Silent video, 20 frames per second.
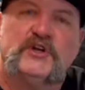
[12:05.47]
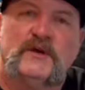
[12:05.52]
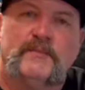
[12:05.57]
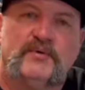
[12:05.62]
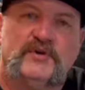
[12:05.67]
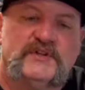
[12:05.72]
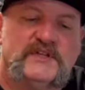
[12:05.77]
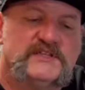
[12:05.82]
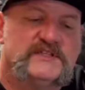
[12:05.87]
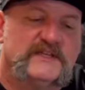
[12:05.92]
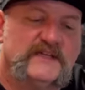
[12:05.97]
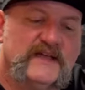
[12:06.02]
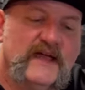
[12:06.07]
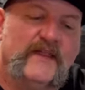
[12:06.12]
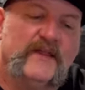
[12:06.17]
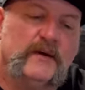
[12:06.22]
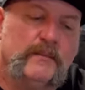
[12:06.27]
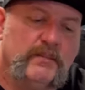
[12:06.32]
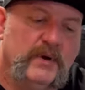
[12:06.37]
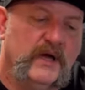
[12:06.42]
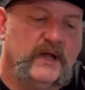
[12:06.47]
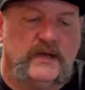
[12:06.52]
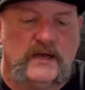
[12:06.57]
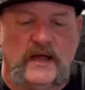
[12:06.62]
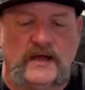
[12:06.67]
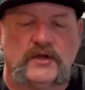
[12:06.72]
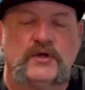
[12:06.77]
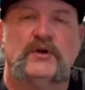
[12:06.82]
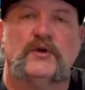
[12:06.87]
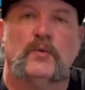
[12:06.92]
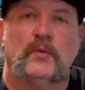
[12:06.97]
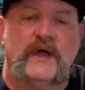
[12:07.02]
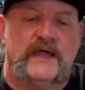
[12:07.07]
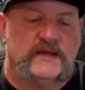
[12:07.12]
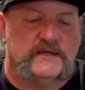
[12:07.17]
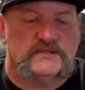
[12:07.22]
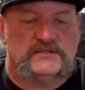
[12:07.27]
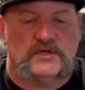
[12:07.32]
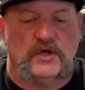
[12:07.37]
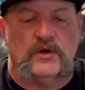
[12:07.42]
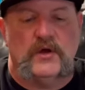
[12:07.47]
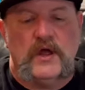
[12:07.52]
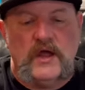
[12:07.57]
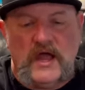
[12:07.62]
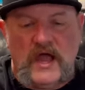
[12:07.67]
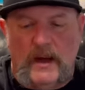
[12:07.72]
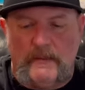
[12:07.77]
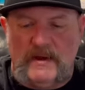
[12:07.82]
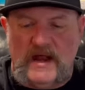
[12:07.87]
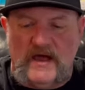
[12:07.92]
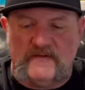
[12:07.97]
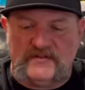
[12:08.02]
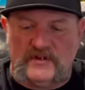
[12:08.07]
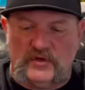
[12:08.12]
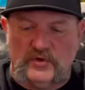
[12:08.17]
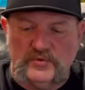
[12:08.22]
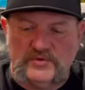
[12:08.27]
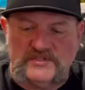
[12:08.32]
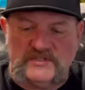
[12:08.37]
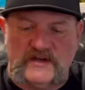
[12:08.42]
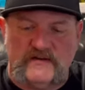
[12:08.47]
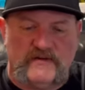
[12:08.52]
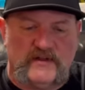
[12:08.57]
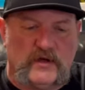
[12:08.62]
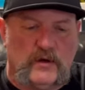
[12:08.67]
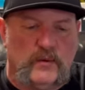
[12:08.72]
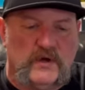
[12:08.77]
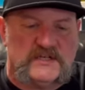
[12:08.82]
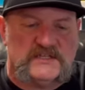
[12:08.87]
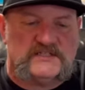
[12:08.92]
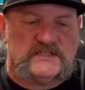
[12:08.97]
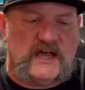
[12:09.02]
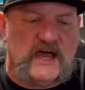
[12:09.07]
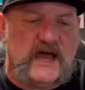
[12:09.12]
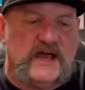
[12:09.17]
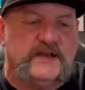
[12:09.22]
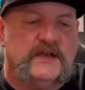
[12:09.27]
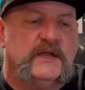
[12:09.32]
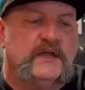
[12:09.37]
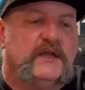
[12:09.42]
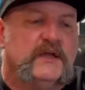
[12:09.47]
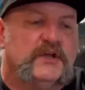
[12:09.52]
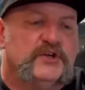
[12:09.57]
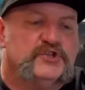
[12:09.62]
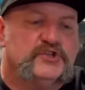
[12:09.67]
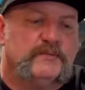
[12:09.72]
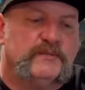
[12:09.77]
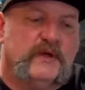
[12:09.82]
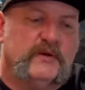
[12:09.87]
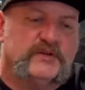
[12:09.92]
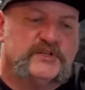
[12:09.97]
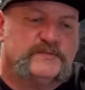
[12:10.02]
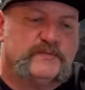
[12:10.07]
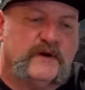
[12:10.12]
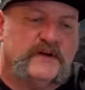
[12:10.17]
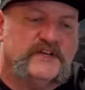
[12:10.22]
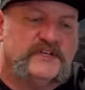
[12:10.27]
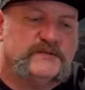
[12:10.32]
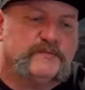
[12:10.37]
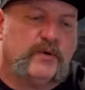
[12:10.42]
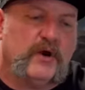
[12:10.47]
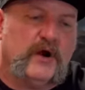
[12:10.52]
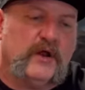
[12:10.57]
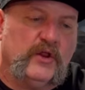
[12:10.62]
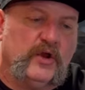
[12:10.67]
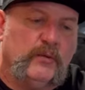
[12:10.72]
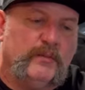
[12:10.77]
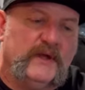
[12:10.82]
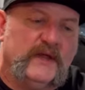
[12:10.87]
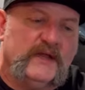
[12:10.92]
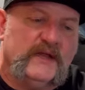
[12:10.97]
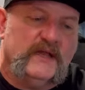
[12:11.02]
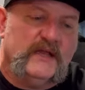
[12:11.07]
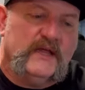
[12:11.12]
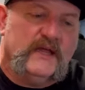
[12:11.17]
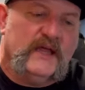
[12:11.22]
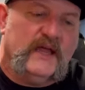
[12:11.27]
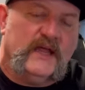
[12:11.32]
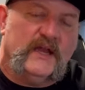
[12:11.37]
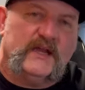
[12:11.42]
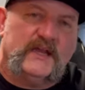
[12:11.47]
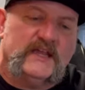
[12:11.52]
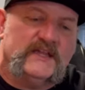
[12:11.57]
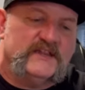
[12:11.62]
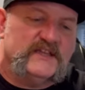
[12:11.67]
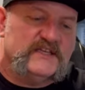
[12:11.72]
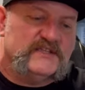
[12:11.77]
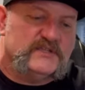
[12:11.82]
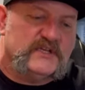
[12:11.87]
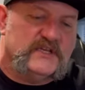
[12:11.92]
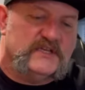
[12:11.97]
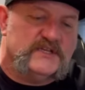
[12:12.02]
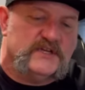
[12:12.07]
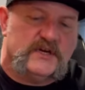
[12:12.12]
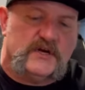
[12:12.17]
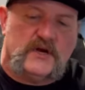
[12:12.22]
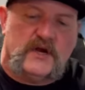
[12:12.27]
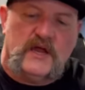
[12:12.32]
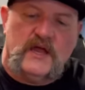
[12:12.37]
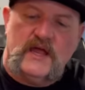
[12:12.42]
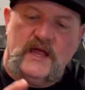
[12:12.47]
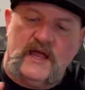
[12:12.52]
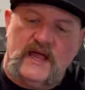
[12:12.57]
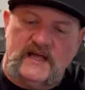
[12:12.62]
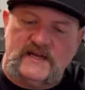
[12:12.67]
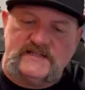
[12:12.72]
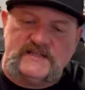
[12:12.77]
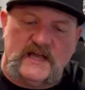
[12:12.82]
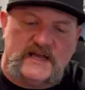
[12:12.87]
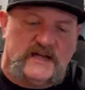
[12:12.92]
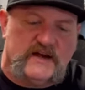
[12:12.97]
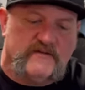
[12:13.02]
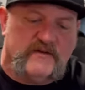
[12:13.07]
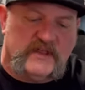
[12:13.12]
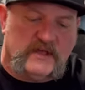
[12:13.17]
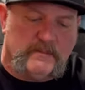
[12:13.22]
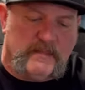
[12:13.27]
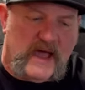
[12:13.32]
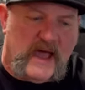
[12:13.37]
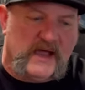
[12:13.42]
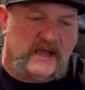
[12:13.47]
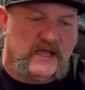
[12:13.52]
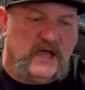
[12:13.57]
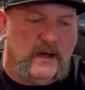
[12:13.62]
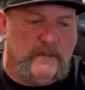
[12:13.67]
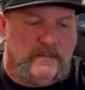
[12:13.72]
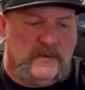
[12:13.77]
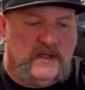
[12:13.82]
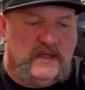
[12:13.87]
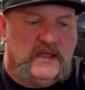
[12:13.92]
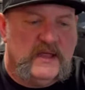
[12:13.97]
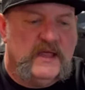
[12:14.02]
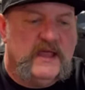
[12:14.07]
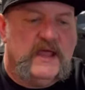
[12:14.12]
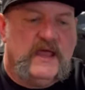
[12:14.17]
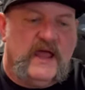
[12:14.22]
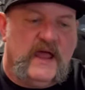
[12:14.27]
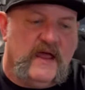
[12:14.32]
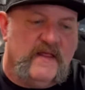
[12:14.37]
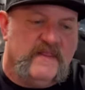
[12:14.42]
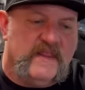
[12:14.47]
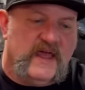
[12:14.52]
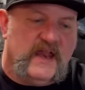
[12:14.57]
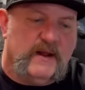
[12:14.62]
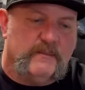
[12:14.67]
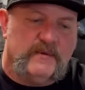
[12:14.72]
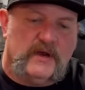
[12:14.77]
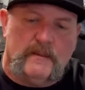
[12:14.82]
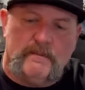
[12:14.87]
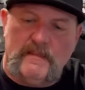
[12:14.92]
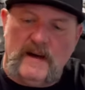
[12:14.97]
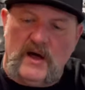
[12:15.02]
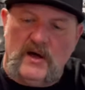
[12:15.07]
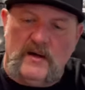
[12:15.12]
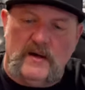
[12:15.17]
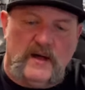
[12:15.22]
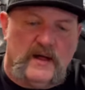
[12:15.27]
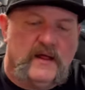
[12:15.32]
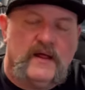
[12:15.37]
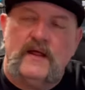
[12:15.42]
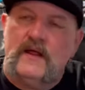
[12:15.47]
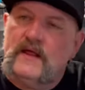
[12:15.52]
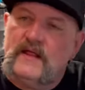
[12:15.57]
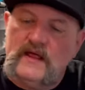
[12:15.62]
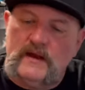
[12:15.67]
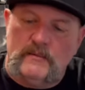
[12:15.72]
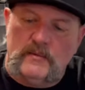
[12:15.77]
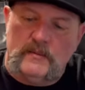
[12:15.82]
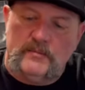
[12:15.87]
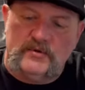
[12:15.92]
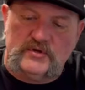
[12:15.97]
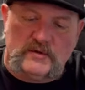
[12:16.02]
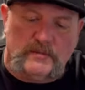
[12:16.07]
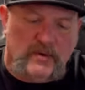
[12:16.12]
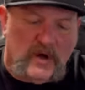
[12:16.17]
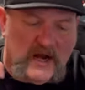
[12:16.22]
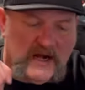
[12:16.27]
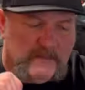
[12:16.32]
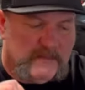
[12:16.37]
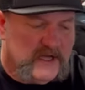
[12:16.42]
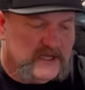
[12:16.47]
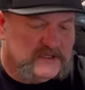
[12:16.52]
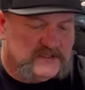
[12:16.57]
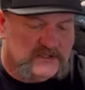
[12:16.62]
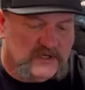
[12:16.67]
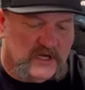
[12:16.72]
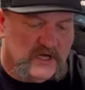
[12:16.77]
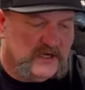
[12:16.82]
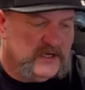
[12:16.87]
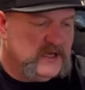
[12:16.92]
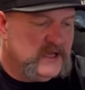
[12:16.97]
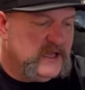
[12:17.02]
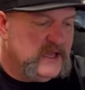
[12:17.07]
have put this together, but I couldn't wait. So I'm going to have to loosen everything on one side. Should be able to spread these apart a little bit and get these in here and tighten everything back up. And then I'm going to put the body mounts on,